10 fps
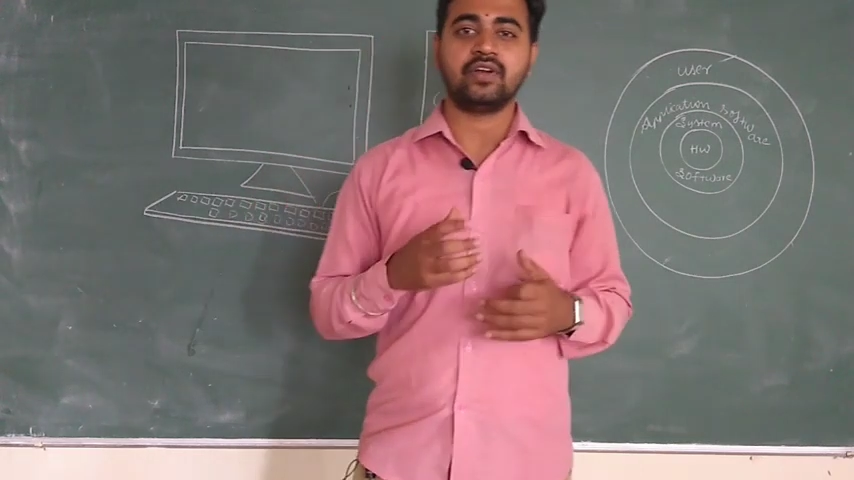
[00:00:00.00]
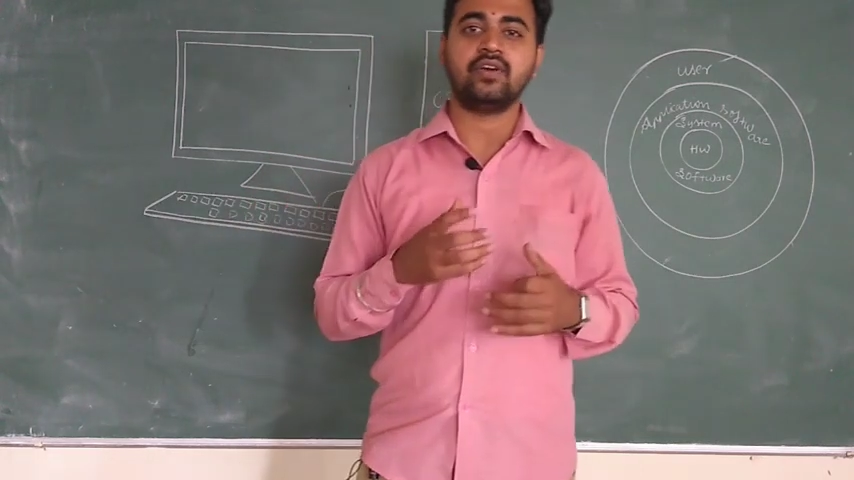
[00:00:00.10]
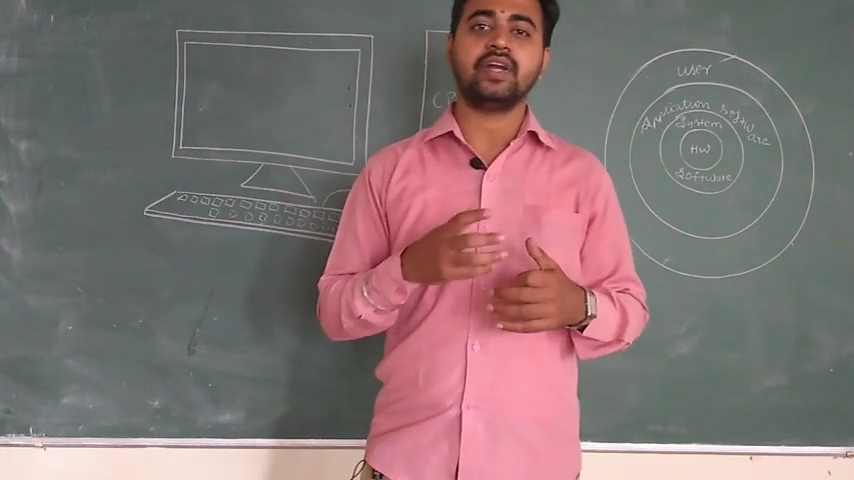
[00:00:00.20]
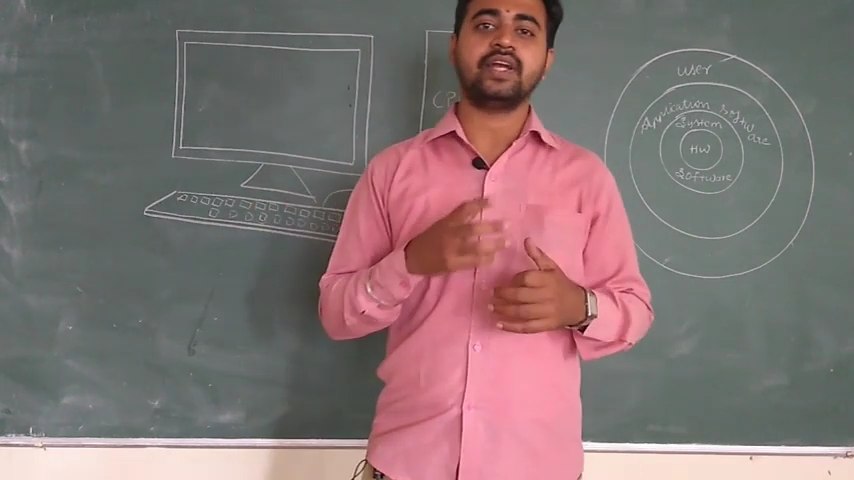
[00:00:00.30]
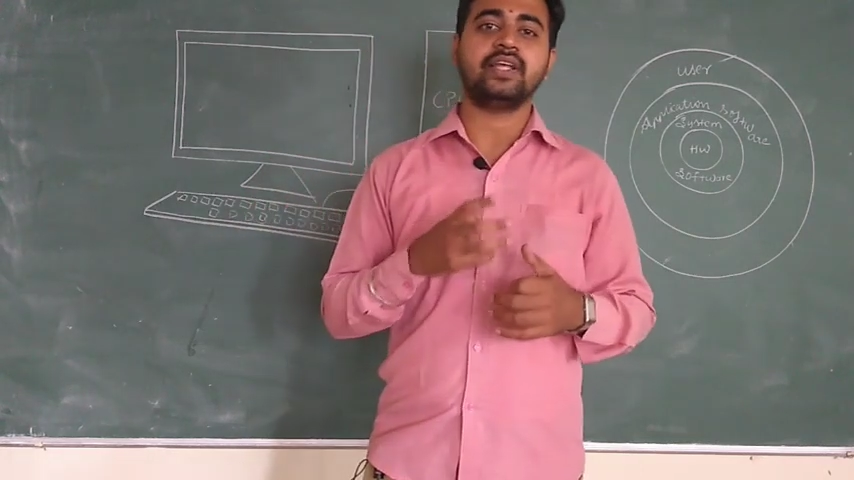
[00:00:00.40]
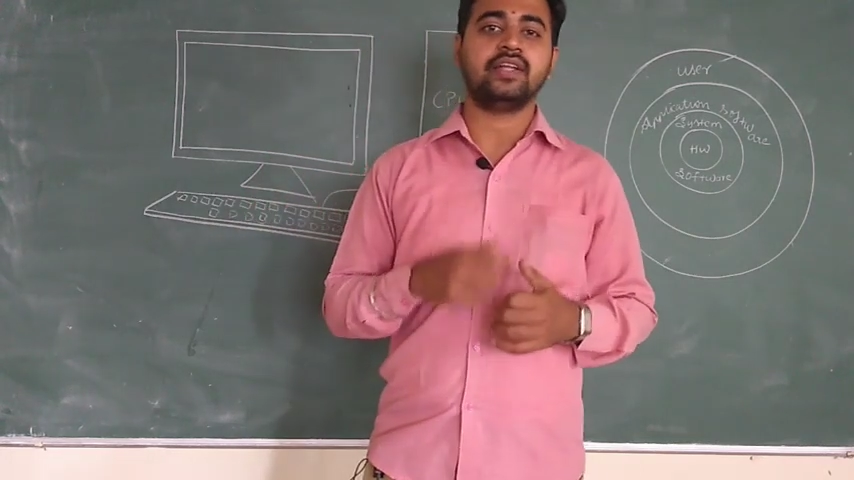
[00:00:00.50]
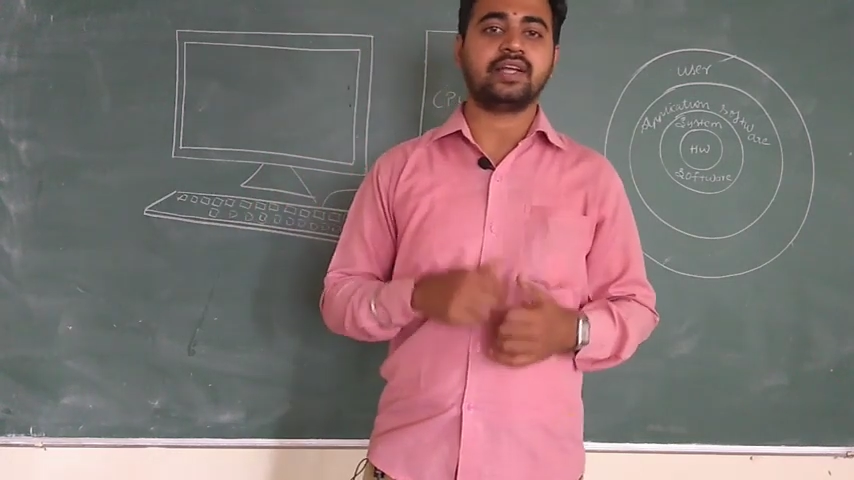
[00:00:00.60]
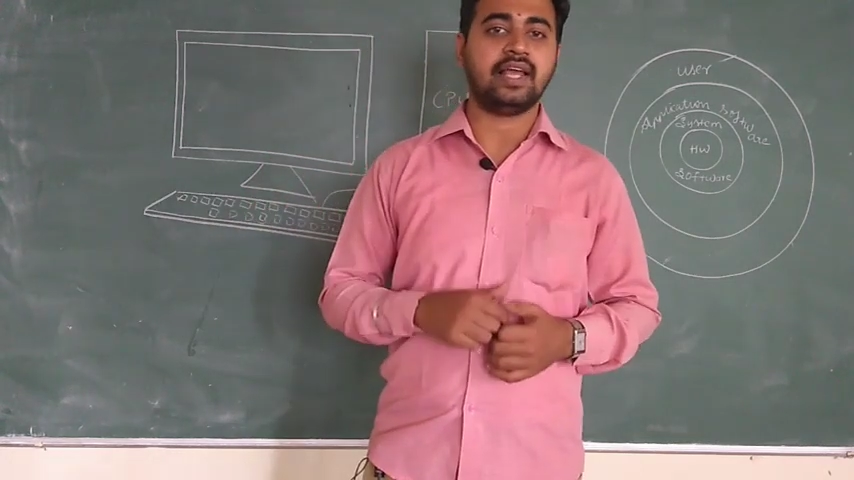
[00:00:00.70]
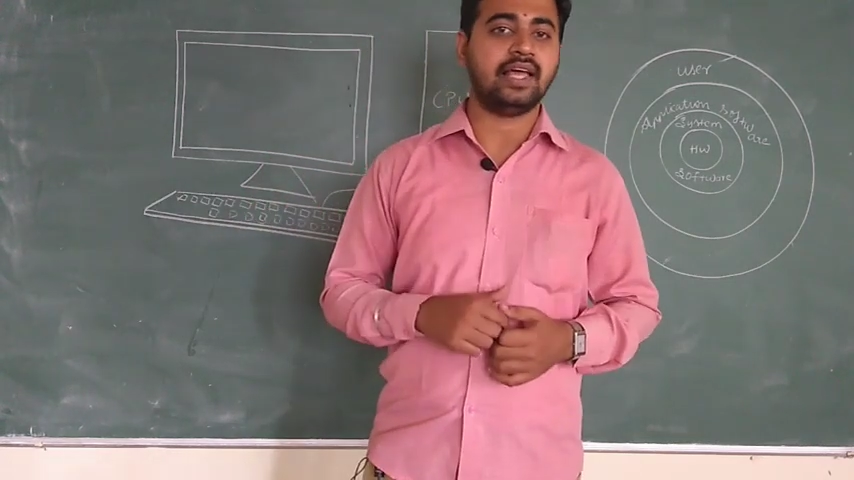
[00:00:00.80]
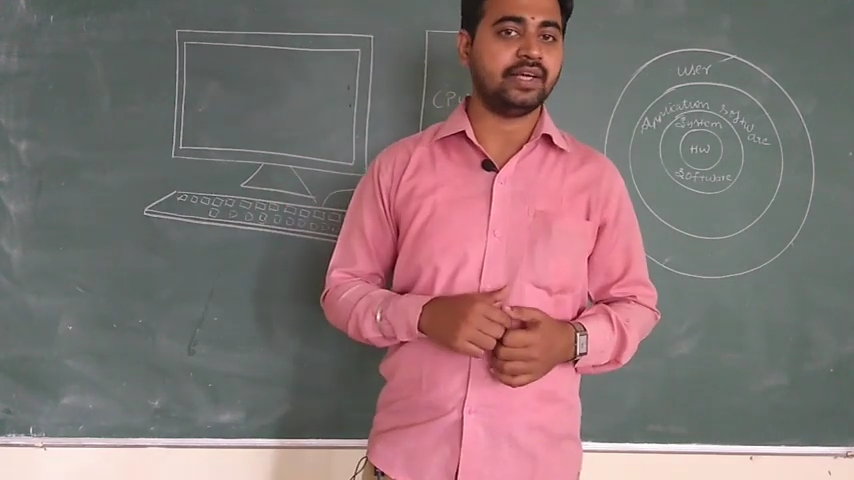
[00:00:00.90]
We are not getting
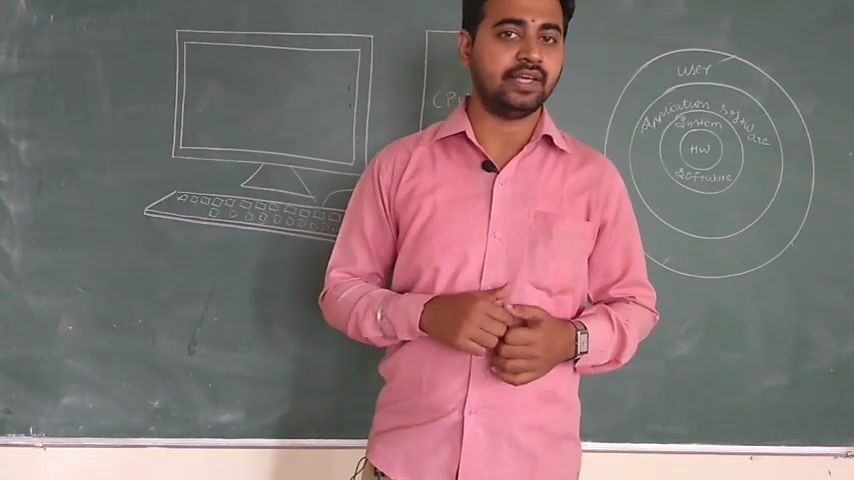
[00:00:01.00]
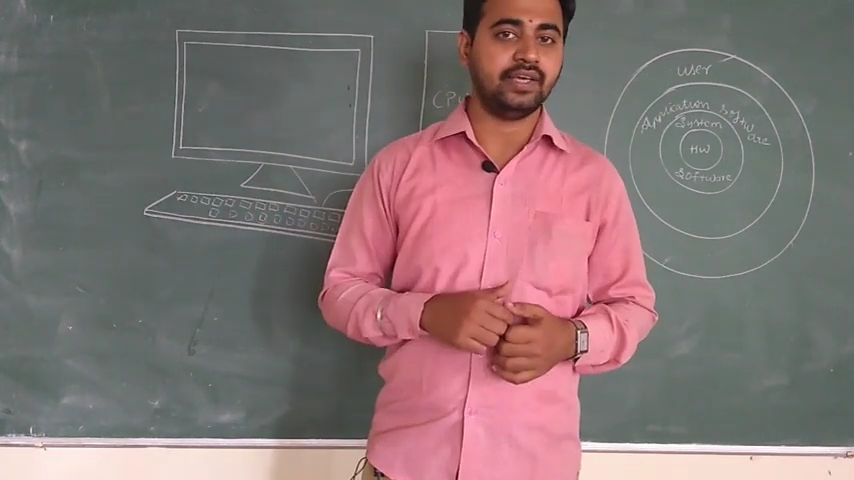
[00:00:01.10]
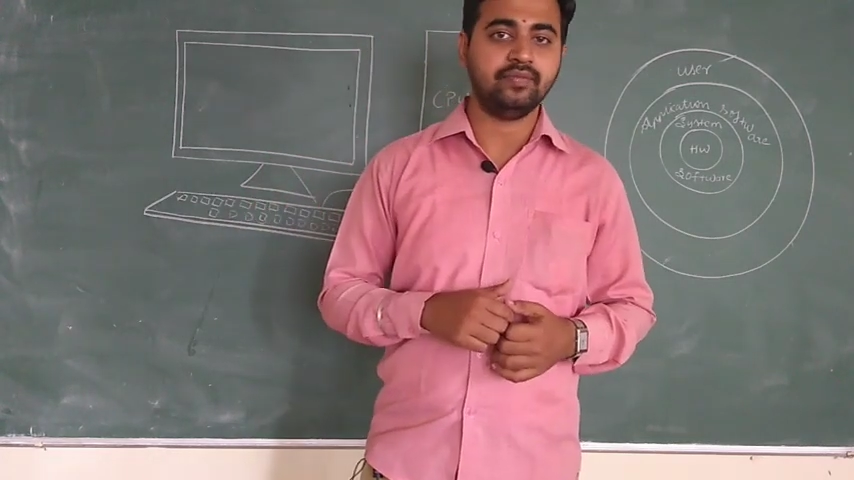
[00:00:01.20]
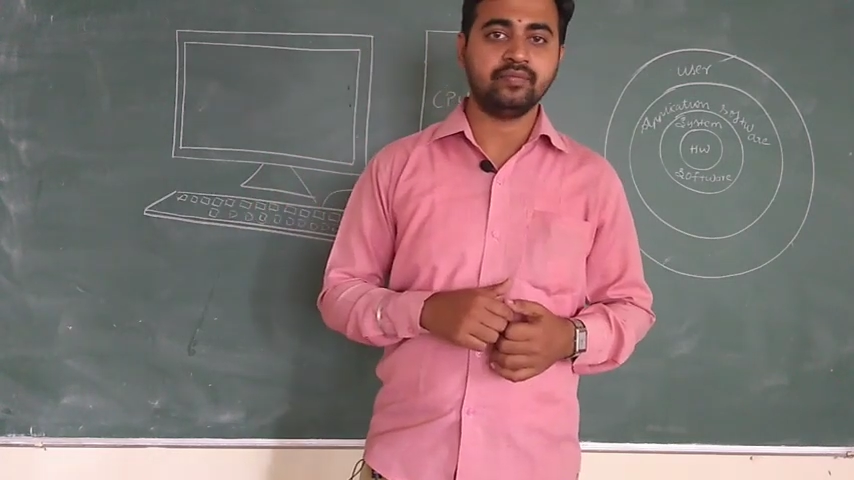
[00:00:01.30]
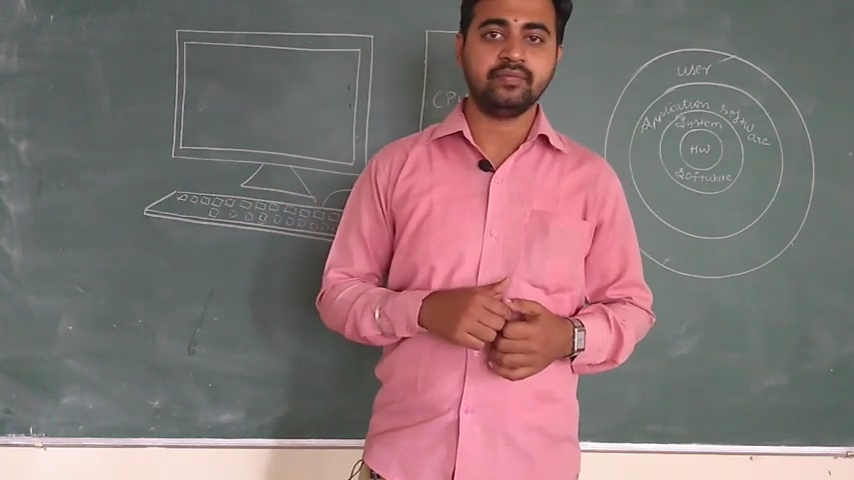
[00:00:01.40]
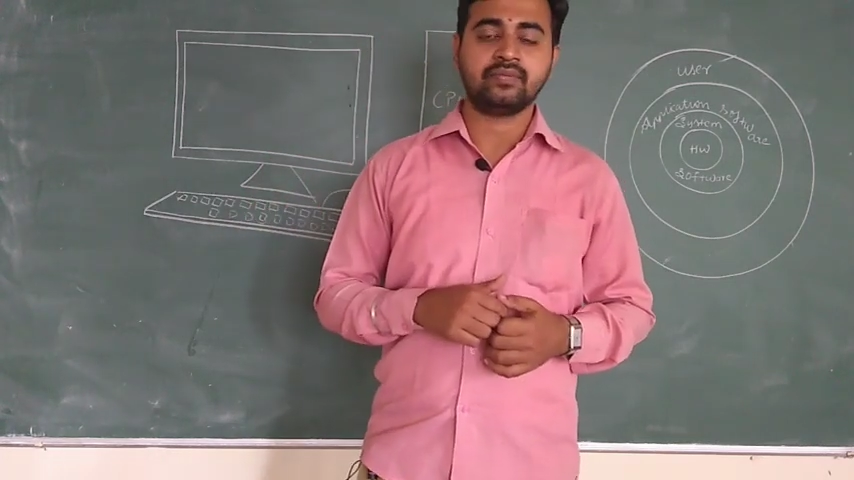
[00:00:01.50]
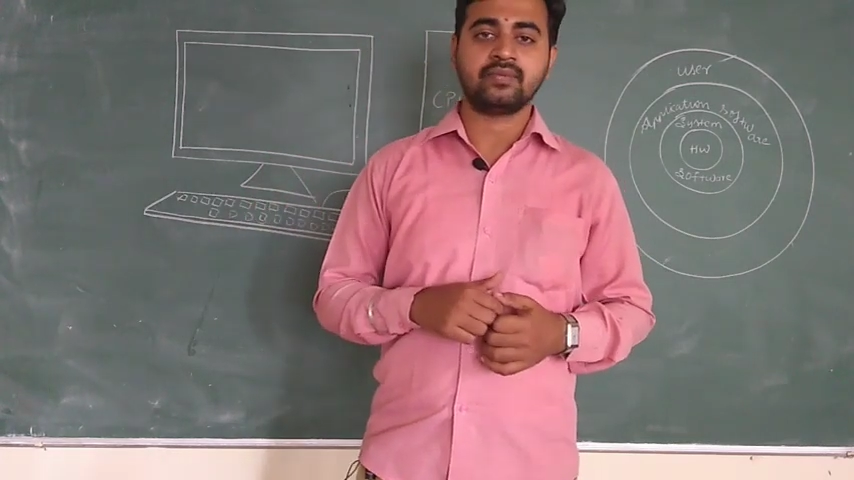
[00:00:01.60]
the clarity.